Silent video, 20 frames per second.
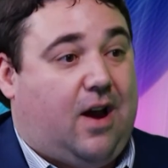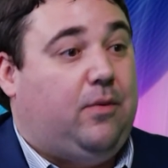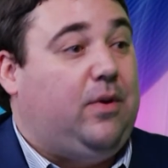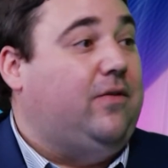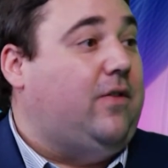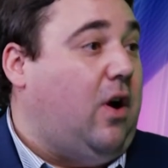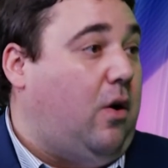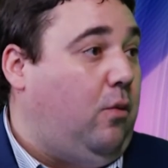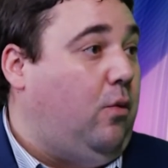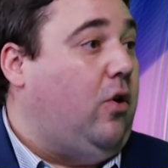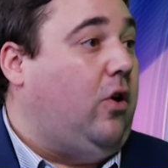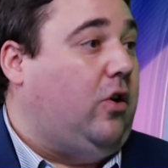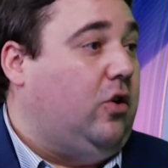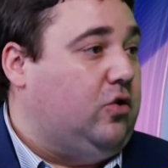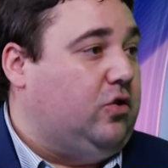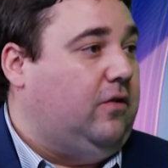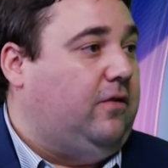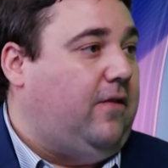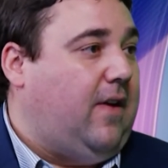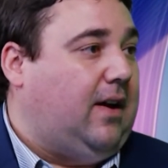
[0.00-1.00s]
We've got workers
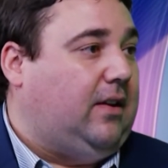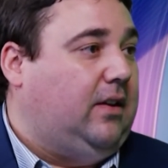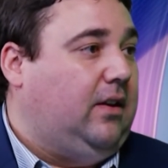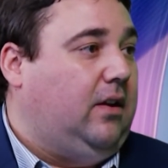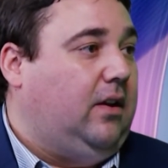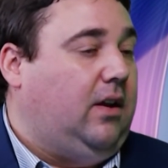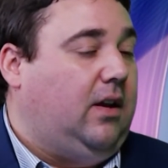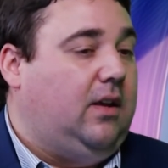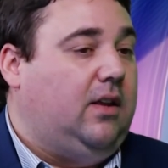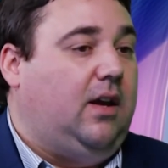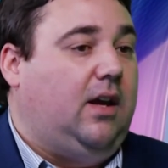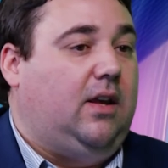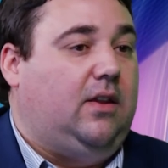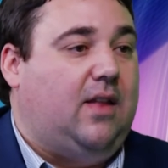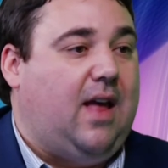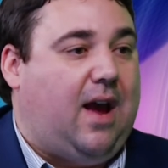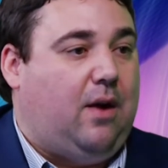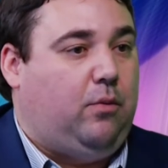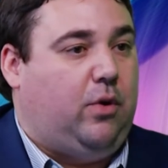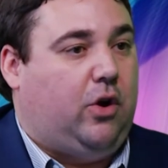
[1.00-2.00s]
affected in
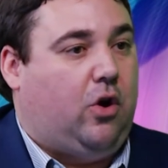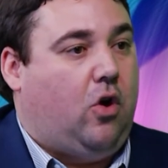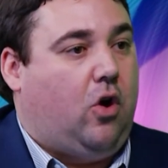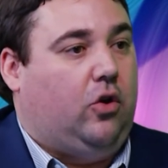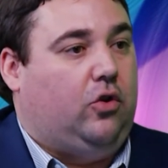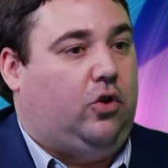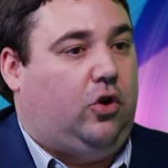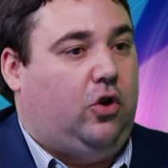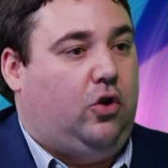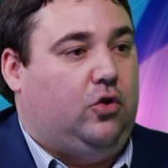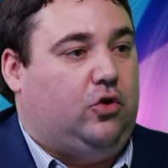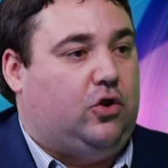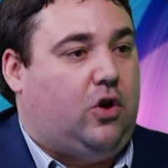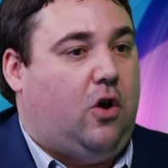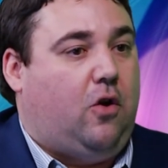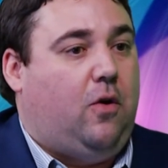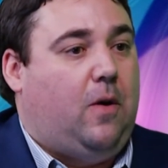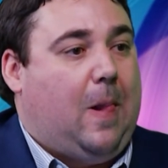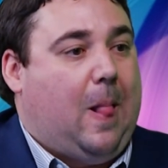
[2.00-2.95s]
that regard too. So,